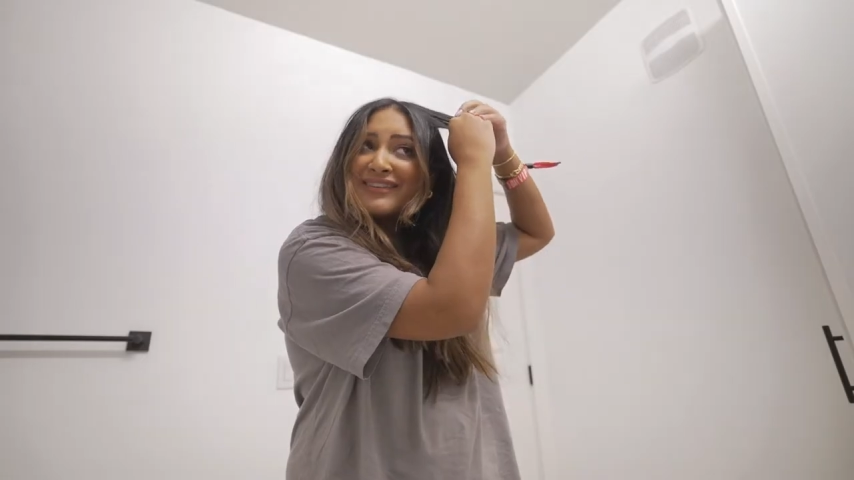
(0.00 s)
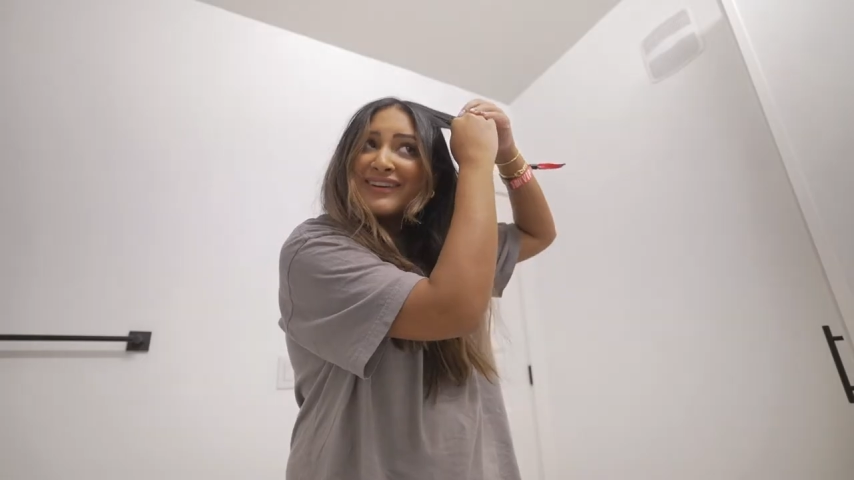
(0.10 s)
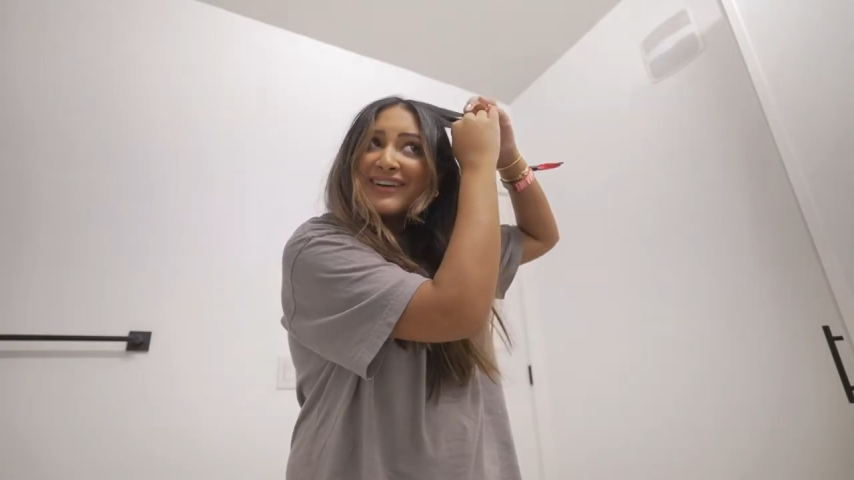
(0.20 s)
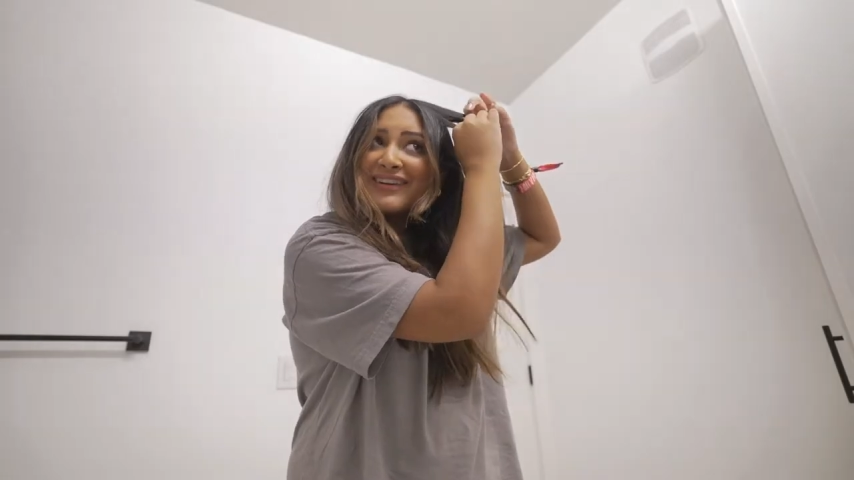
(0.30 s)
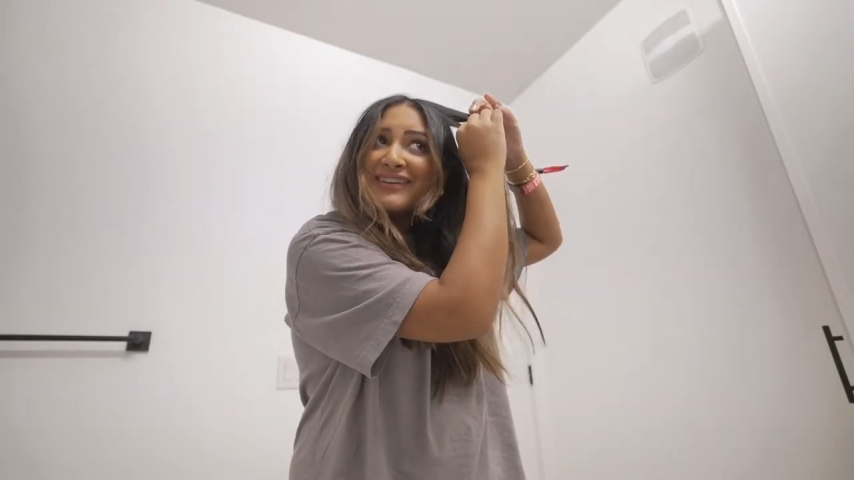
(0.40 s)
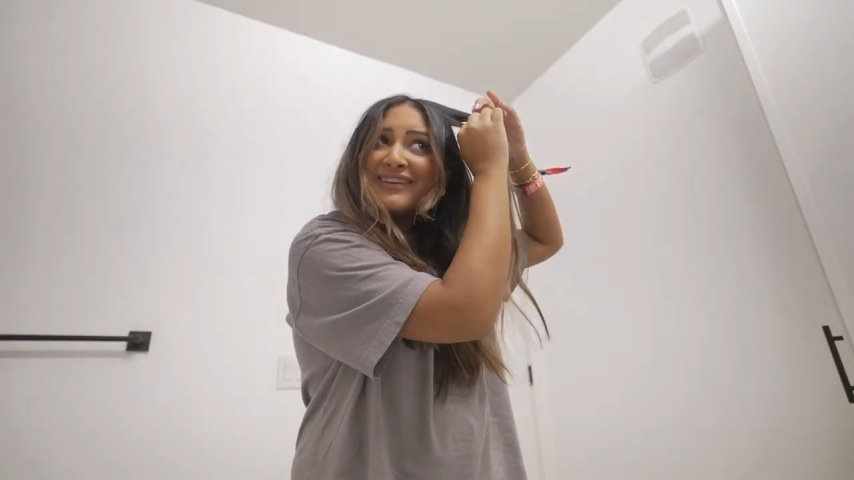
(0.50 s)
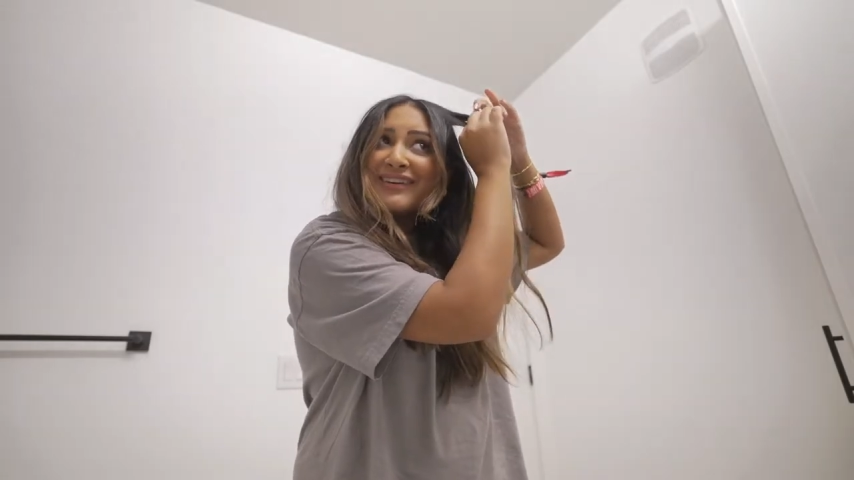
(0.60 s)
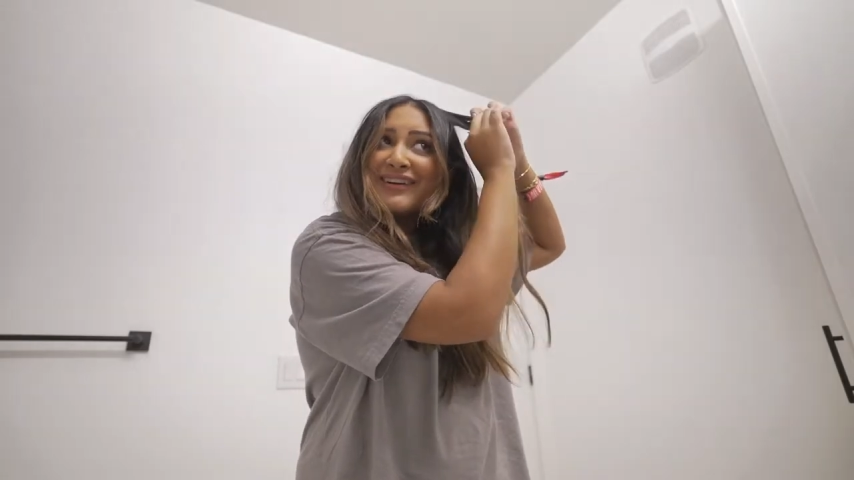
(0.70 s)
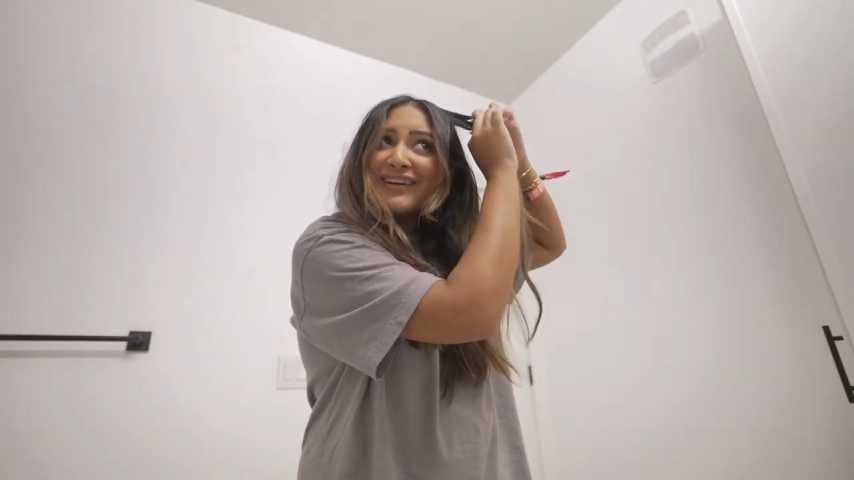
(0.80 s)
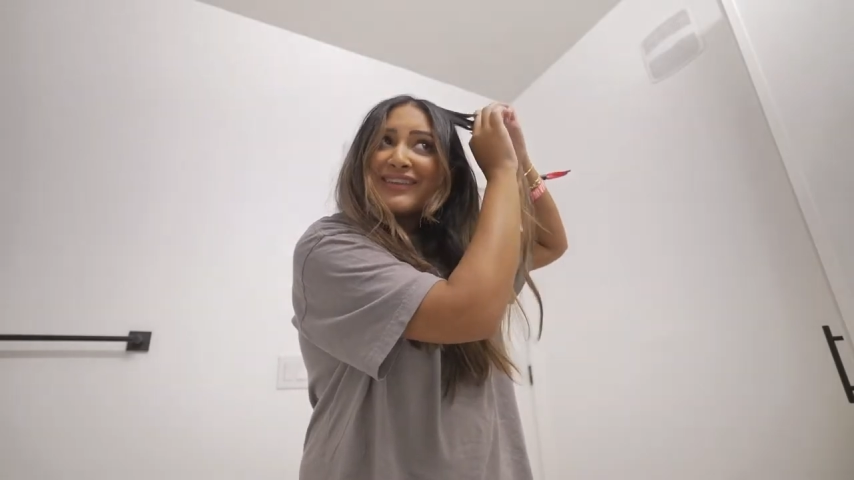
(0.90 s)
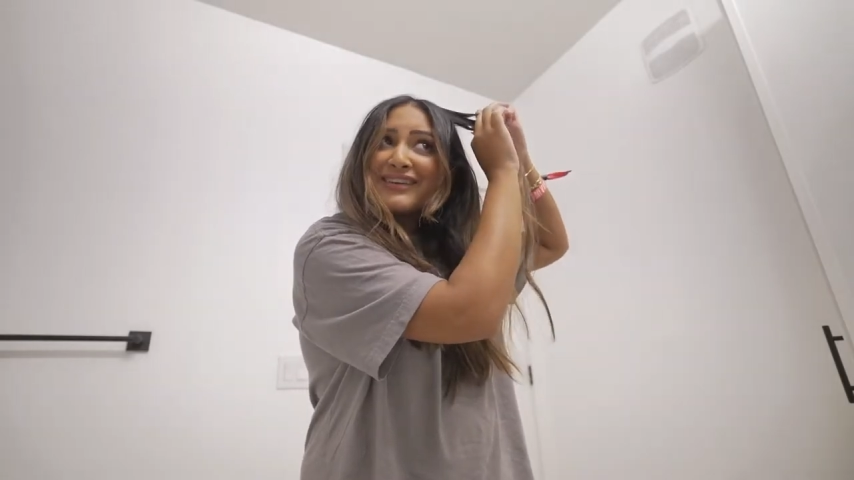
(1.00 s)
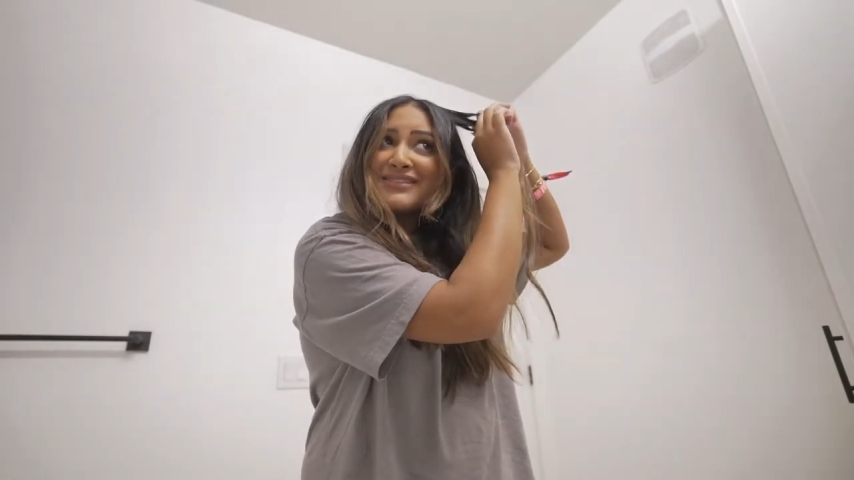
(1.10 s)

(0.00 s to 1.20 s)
Like I think